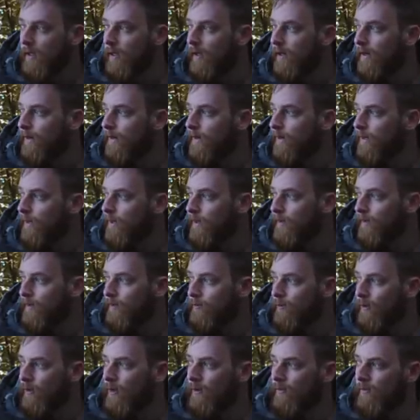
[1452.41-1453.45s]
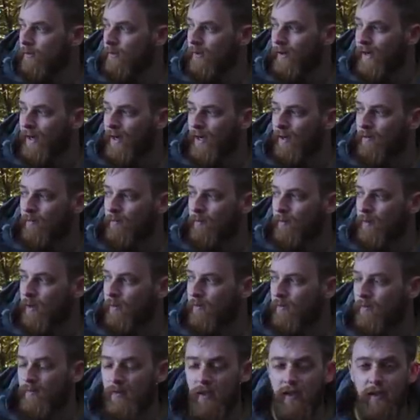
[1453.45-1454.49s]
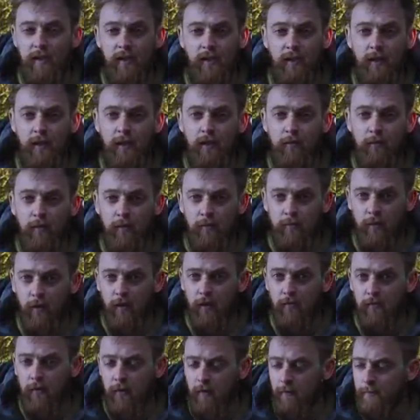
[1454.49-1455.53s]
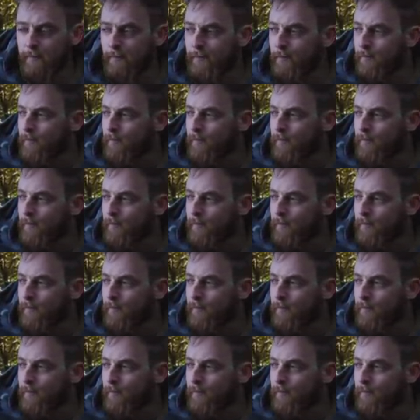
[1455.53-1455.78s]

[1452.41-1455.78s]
The right rod I have moved, I've taken it a little bit further,